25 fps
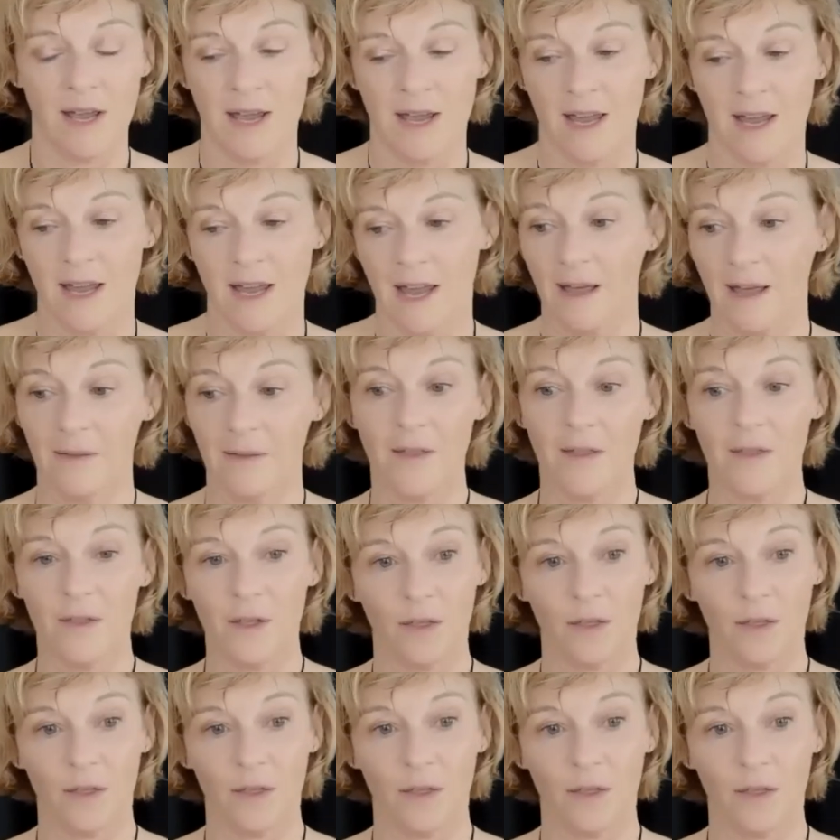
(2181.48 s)
And then the
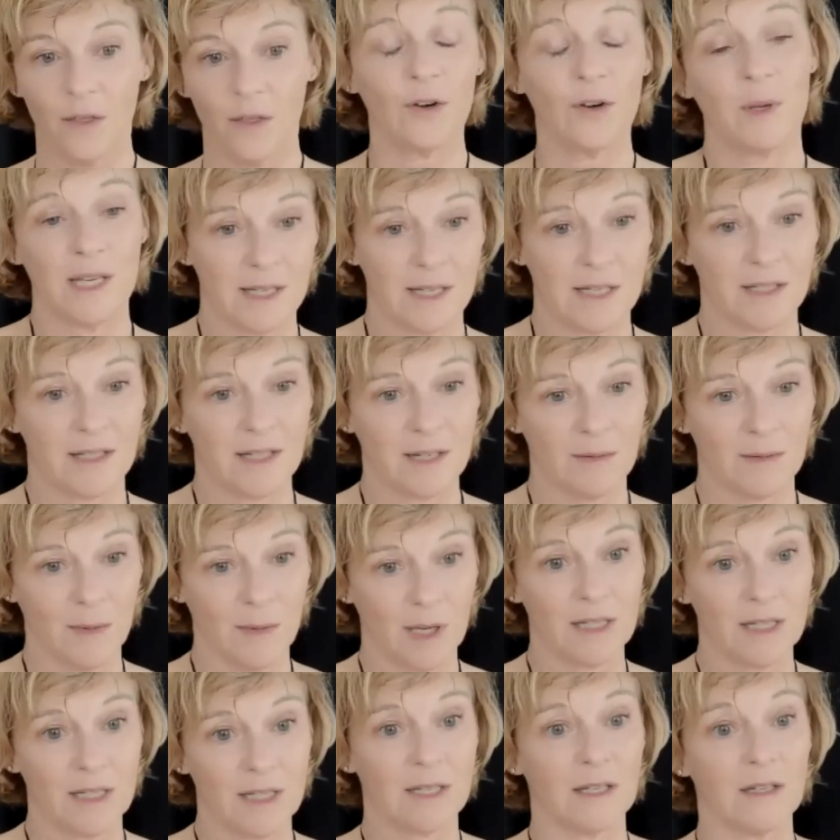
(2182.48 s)
third piece to me
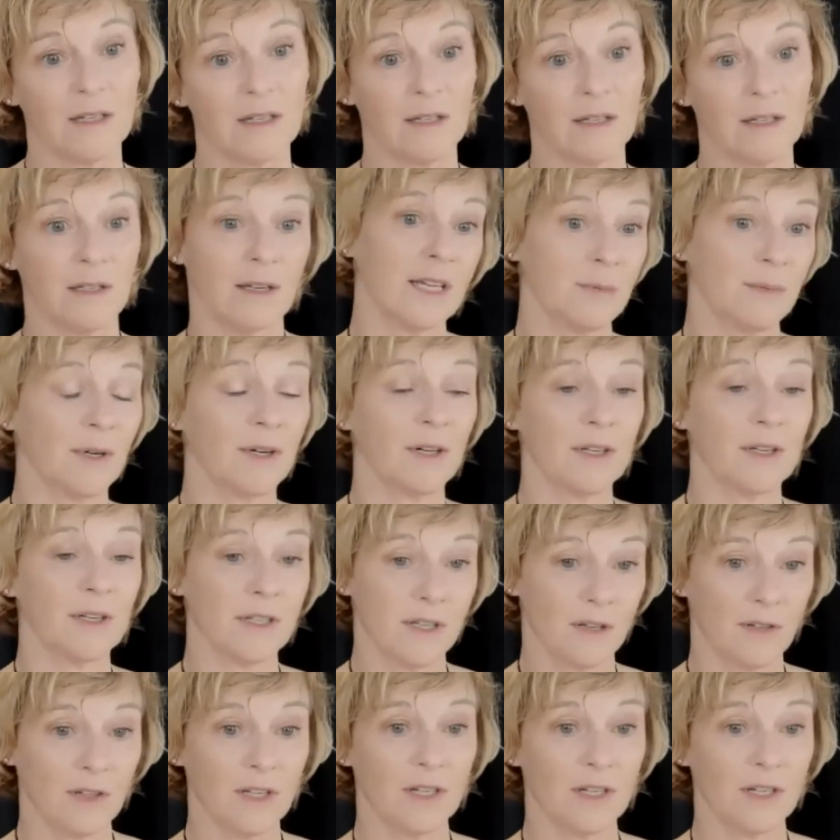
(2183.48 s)
is the
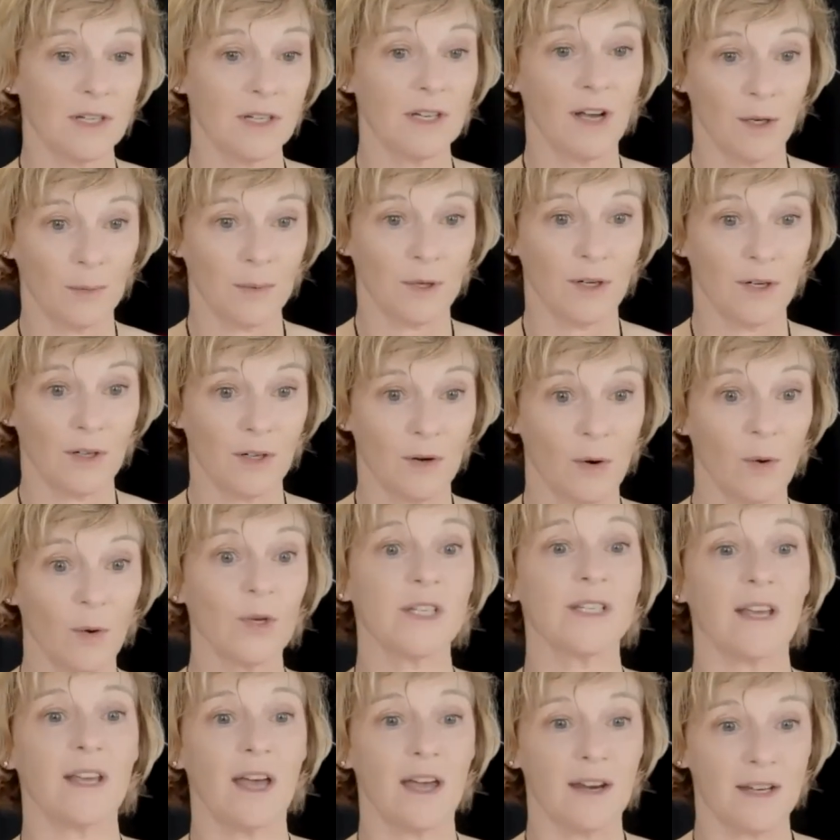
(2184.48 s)
experience of the developer, or
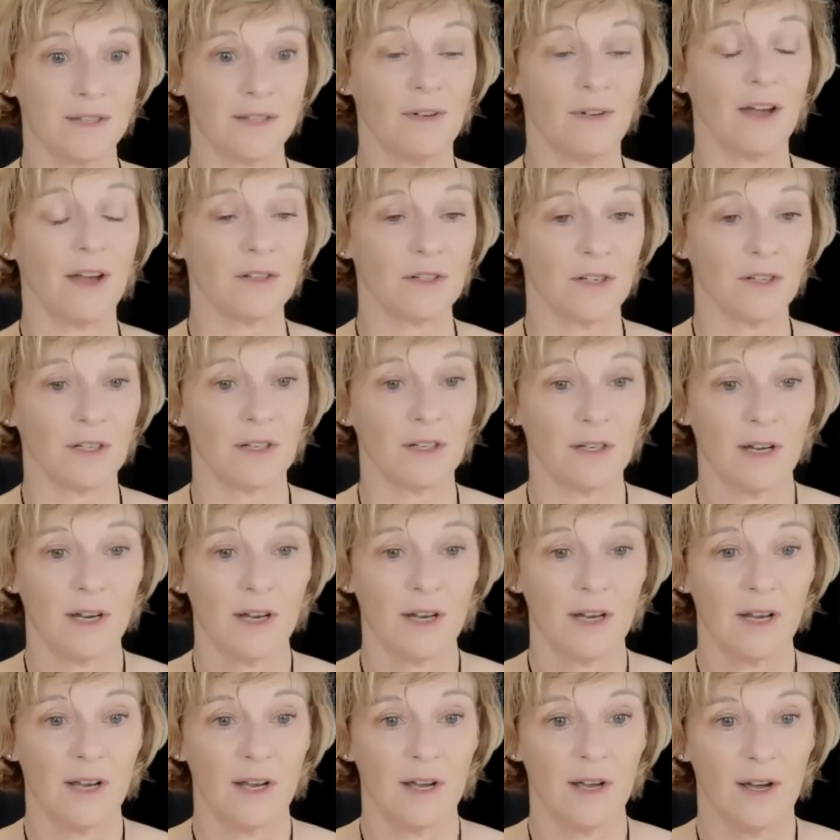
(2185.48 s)
satisfaction.
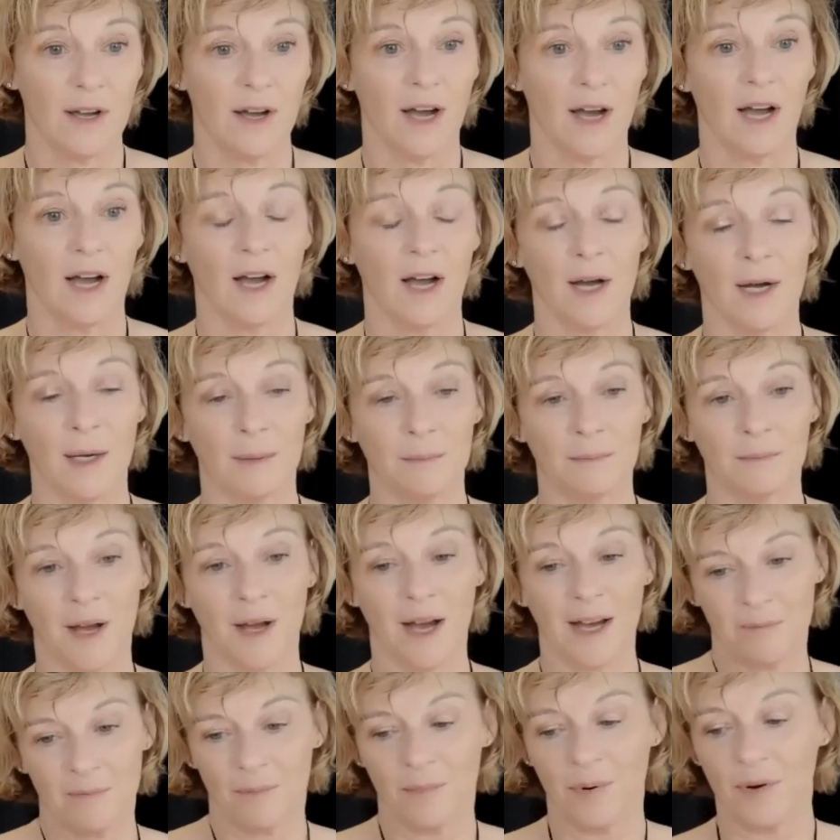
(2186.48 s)

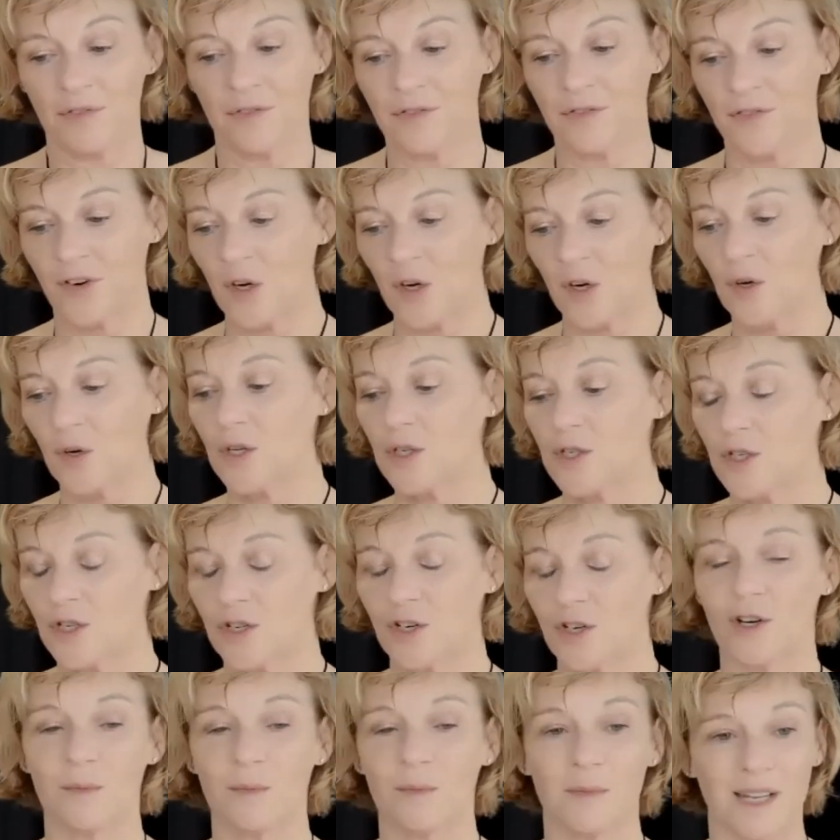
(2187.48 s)
I prefer the
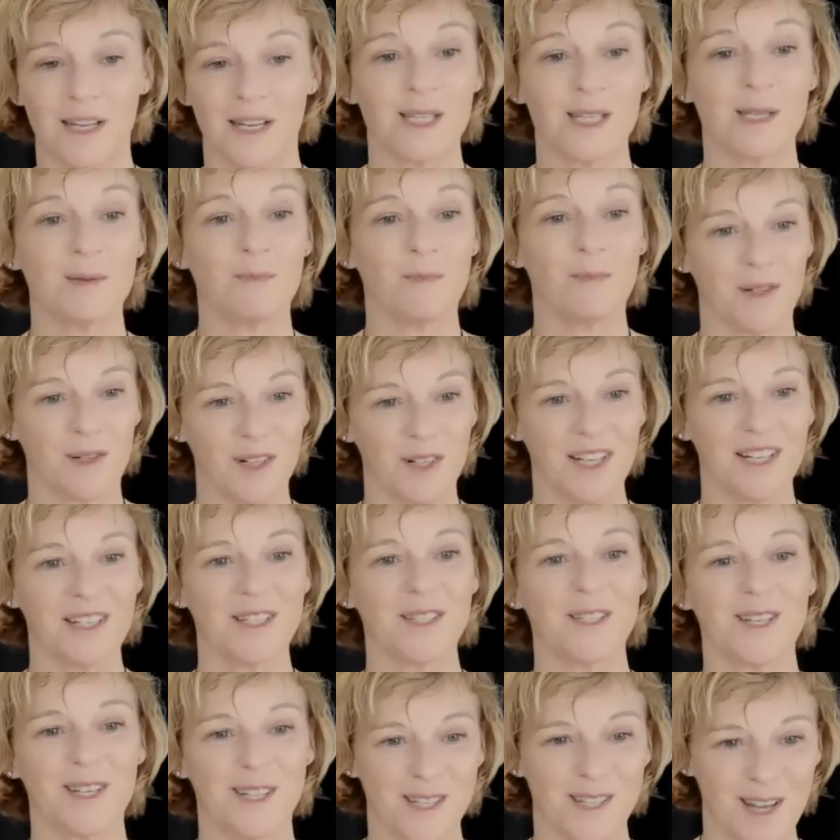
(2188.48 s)
term
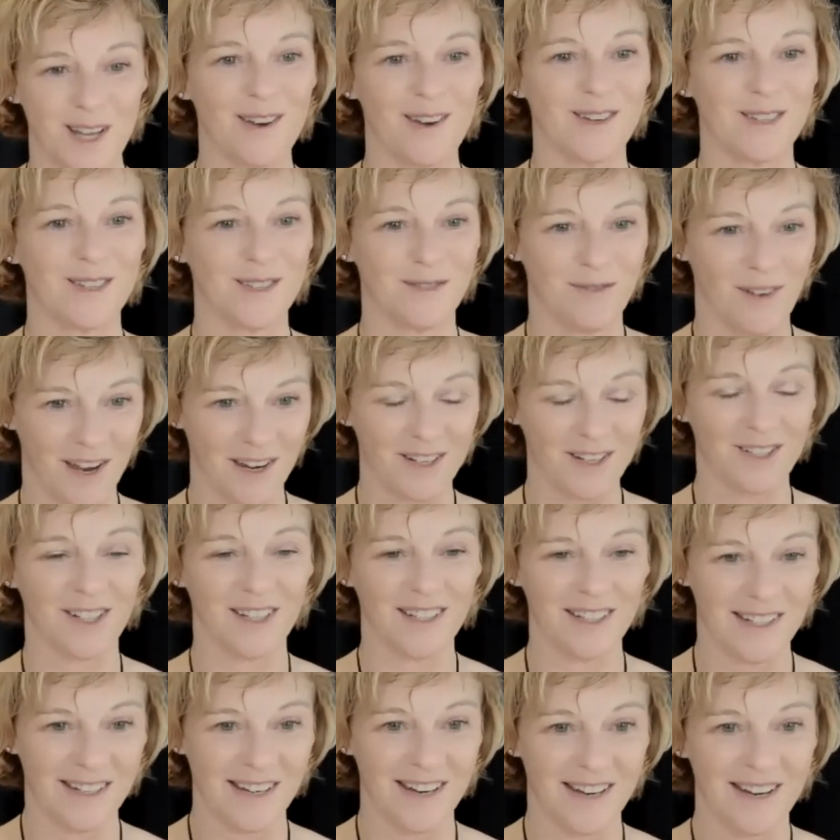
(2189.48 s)
experience to
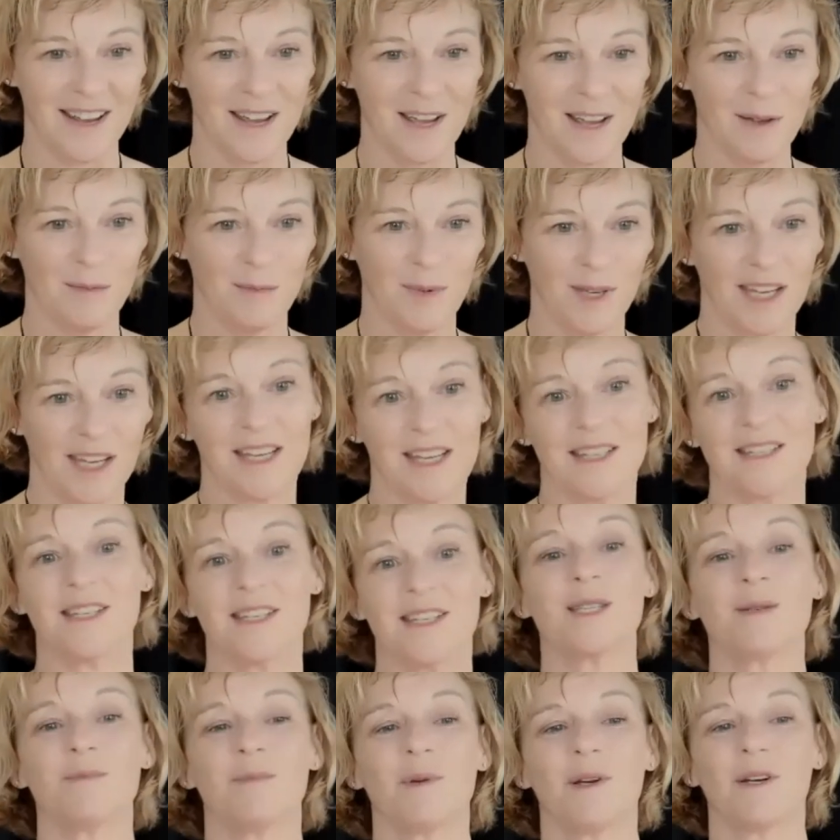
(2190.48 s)
satisfaction because
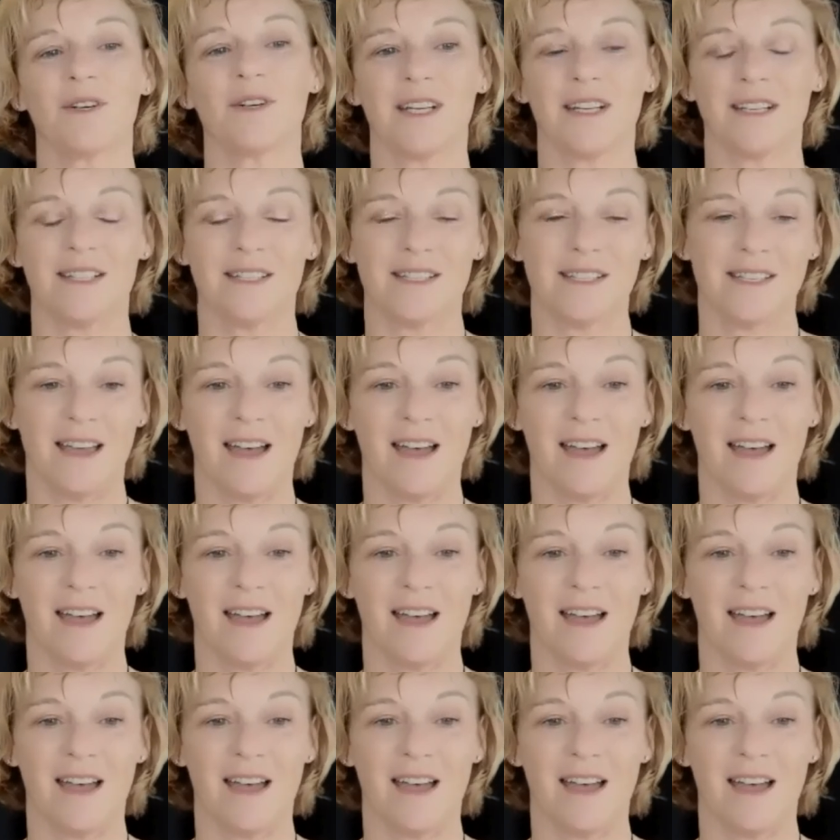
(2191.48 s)
experience